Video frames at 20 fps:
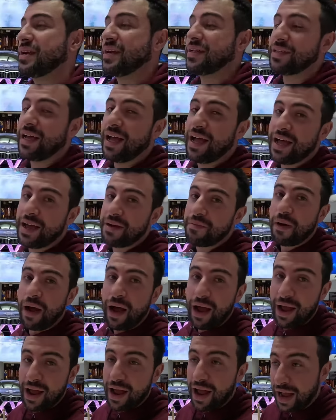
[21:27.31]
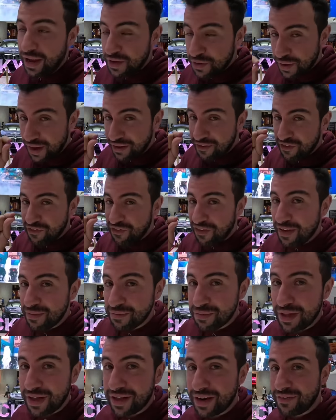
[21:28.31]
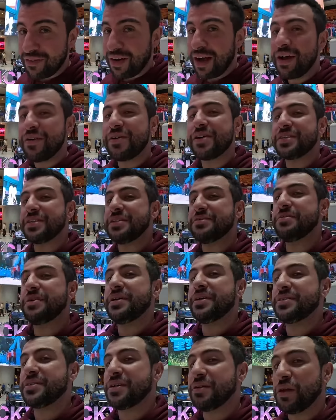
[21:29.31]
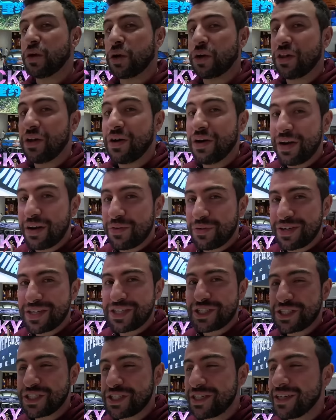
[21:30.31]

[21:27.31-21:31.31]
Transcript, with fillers: Because I am, I, I do have a faint blood of Irish in me. So look at the Irish.